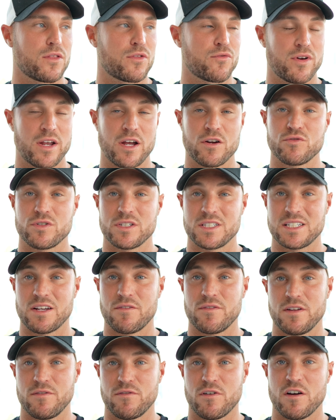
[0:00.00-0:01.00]

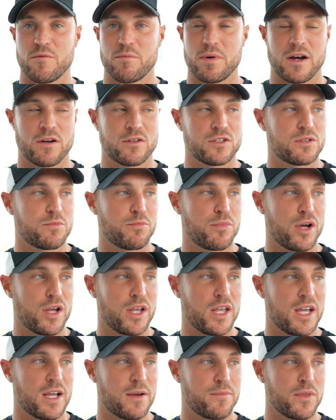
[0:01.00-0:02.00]
£375 per
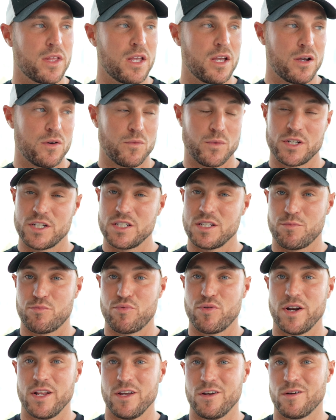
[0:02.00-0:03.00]
year, which is a
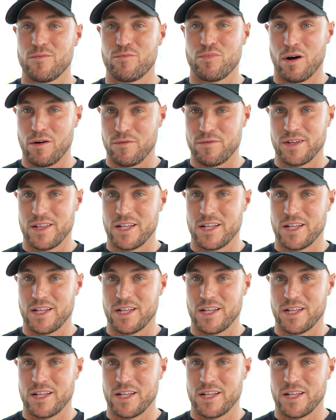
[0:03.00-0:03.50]
pretty good profit.